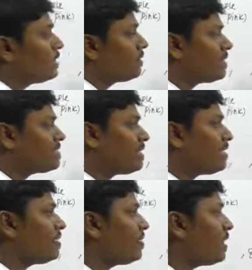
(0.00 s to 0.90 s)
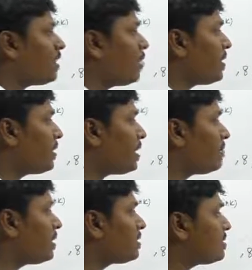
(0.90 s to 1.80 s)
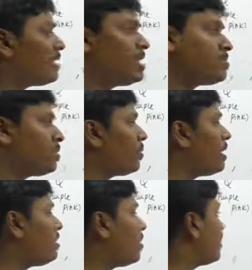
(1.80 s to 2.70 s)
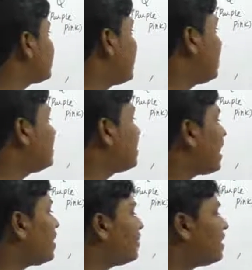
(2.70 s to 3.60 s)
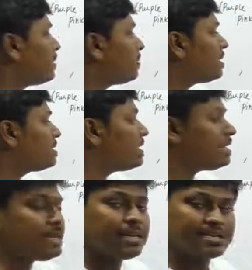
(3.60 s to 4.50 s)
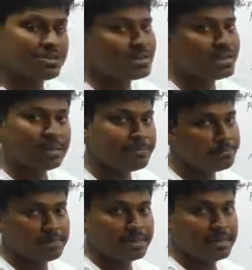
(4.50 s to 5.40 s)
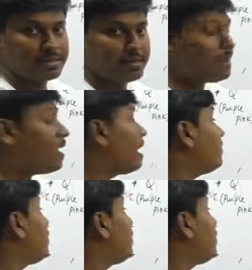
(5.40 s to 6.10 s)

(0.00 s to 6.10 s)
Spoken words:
Friends, I think we are going to complete this arrangement. Why? Because listen carefully, the person T does not like purple color, and